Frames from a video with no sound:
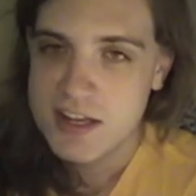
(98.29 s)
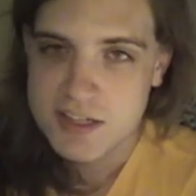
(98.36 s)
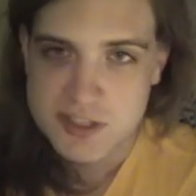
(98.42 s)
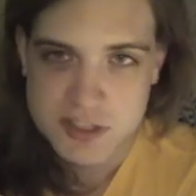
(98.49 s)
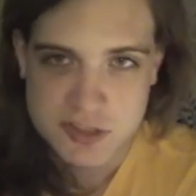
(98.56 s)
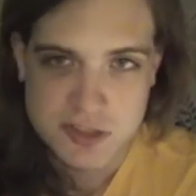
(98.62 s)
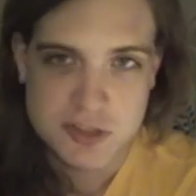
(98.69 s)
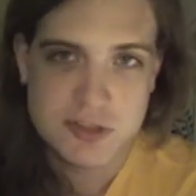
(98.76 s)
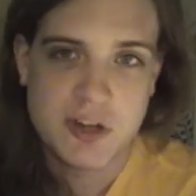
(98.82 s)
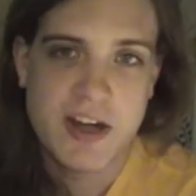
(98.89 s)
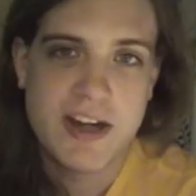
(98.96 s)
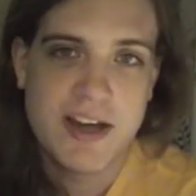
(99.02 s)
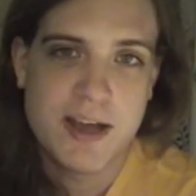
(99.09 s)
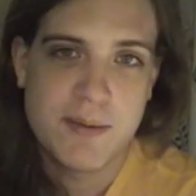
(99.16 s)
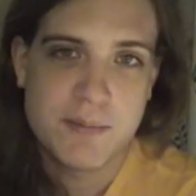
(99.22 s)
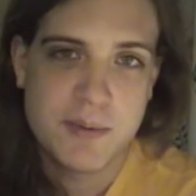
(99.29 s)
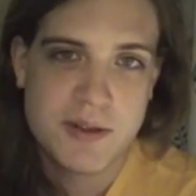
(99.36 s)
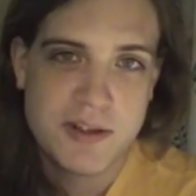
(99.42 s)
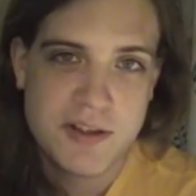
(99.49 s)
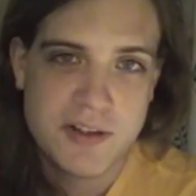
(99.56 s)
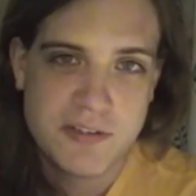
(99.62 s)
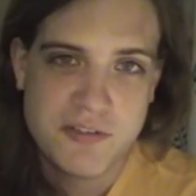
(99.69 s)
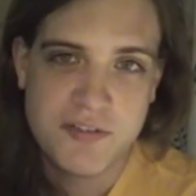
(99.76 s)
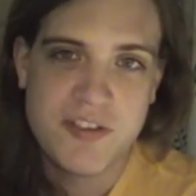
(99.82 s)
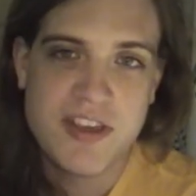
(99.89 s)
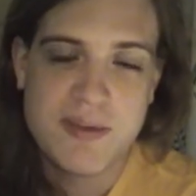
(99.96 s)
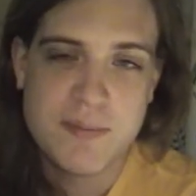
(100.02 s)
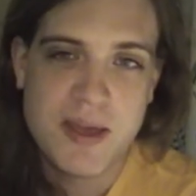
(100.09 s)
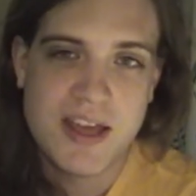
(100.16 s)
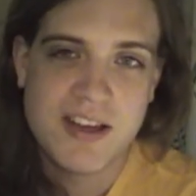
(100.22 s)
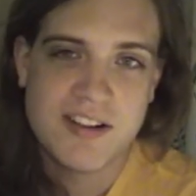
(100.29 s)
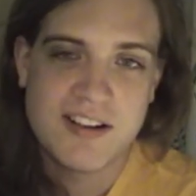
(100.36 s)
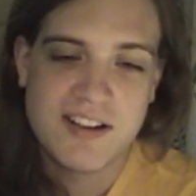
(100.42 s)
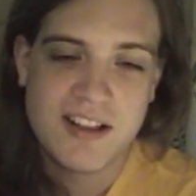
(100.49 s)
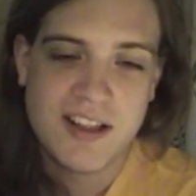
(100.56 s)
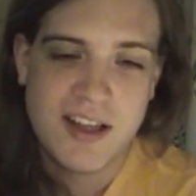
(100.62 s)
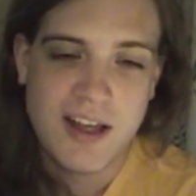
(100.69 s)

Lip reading: just straight up female.